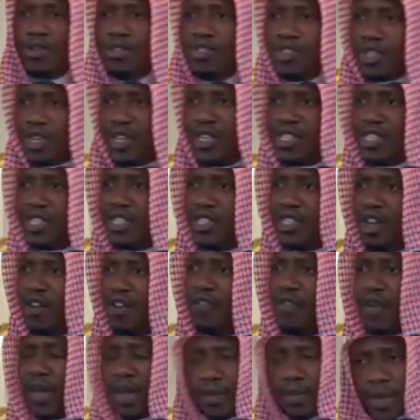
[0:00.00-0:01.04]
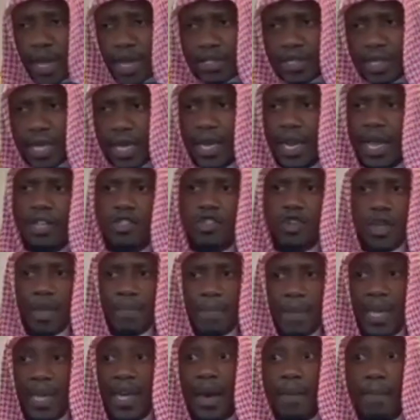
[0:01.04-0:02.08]
citizens of, and we ask Allah to
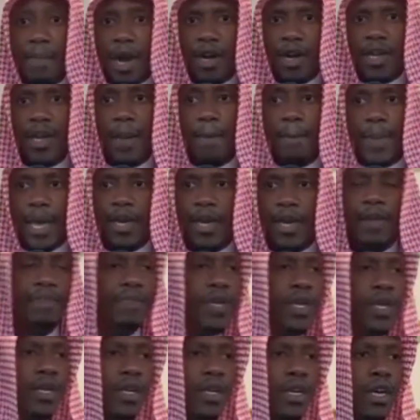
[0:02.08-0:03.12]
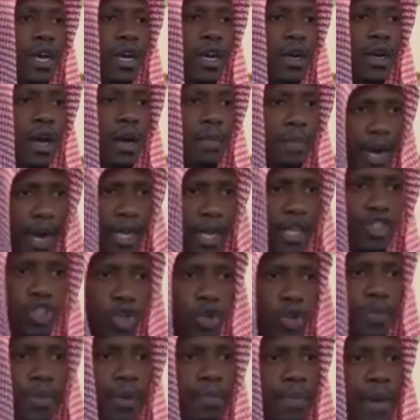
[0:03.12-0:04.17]
make America better. America
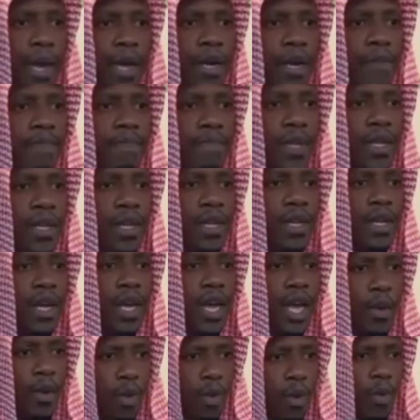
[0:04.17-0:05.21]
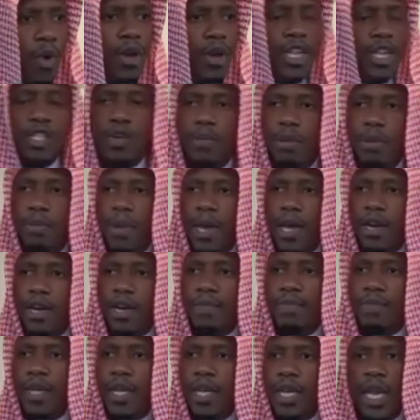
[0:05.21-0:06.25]
should be better. We want it to be
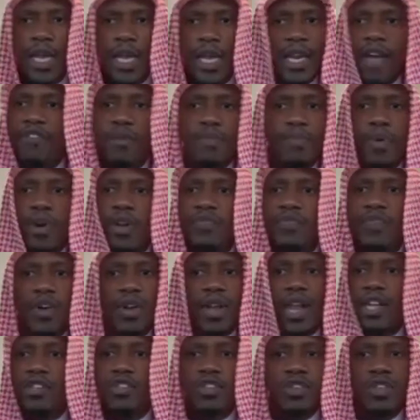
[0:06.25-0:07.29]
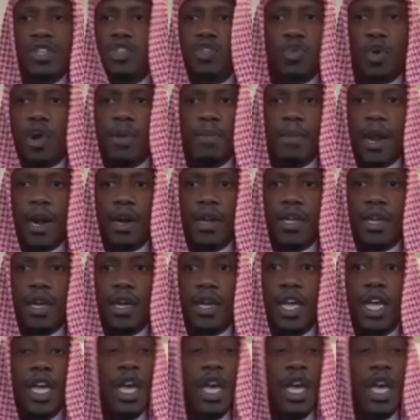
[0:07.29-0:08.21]
better. Never pray for Allah to destroy America.